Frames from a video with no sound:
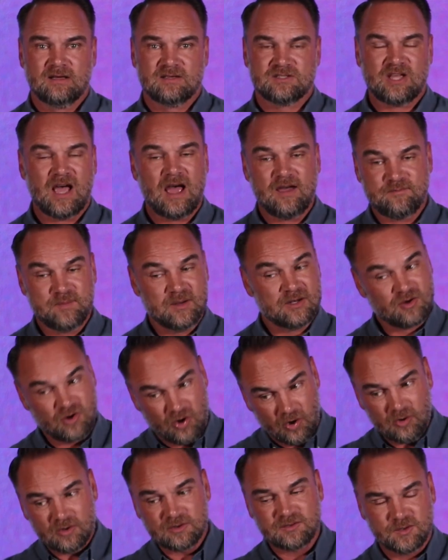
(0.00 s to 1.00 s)
So I've been
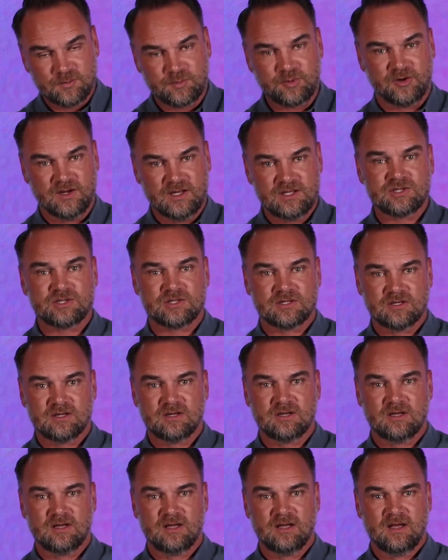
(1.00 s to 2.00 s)
called to preach,
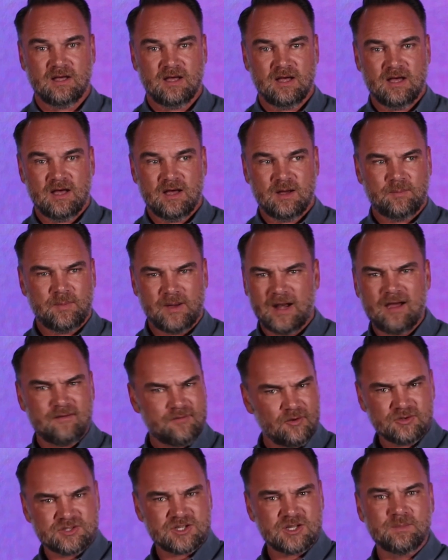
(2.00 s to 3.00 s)
but
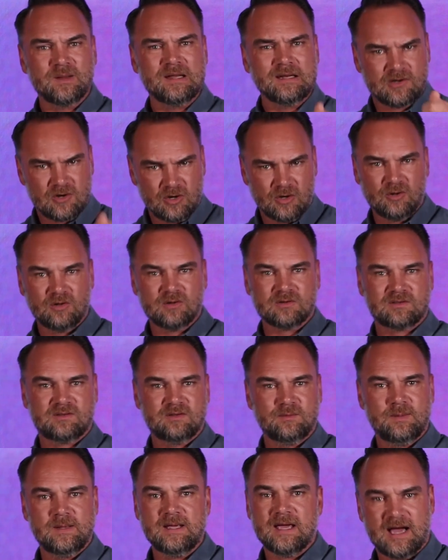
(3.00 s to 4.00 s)
I've also been called
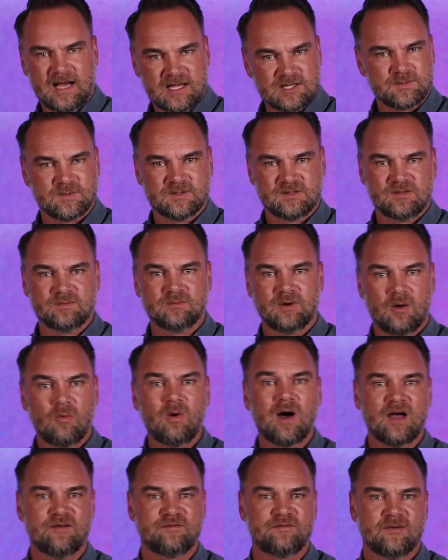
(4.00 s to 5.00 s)
to be a husband to my
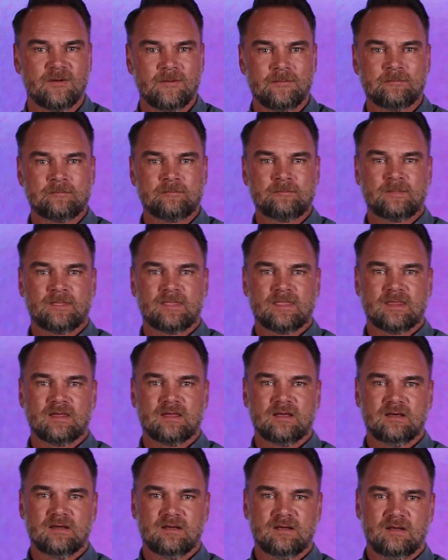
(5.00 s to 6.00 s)
wife.
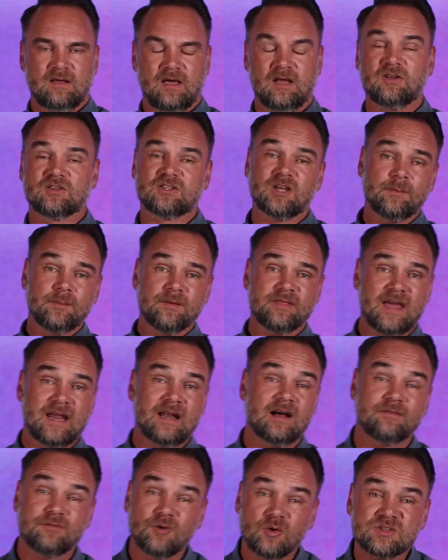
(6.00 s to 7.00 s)
And on top of
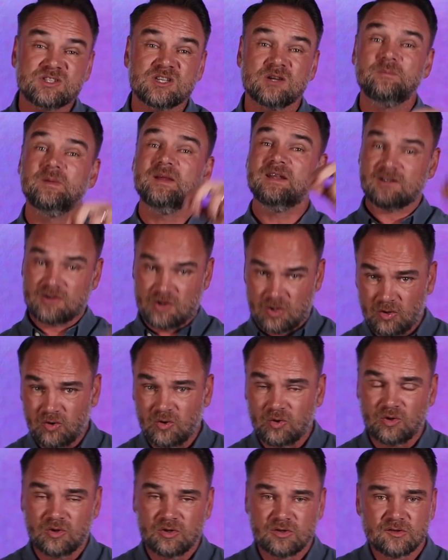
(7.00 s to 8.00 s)
that, I've also been
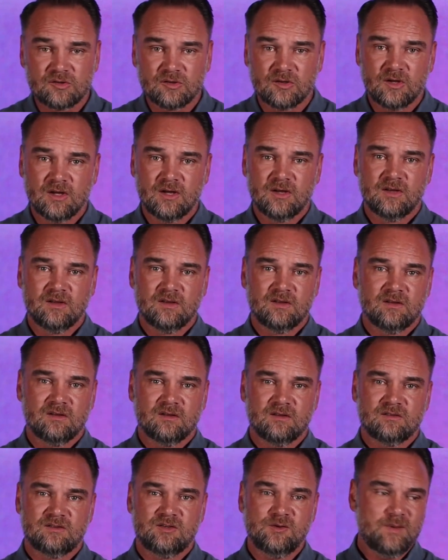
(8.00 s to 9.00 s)
called
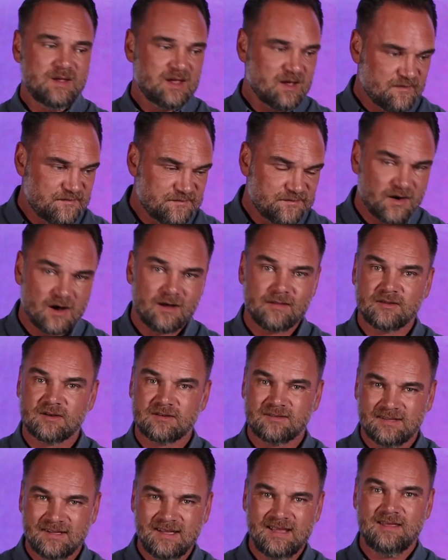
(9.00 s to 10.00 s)
to be a
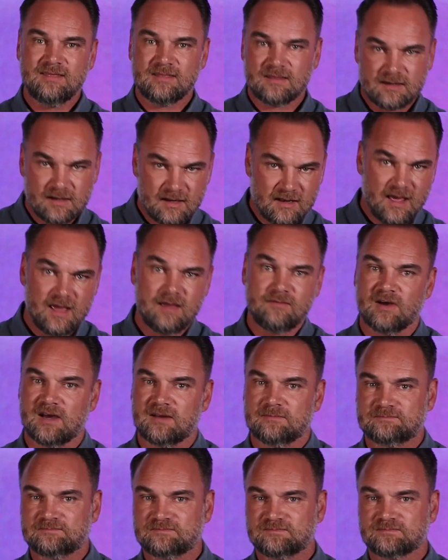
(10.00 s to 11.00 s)
father to Ethan and Ava,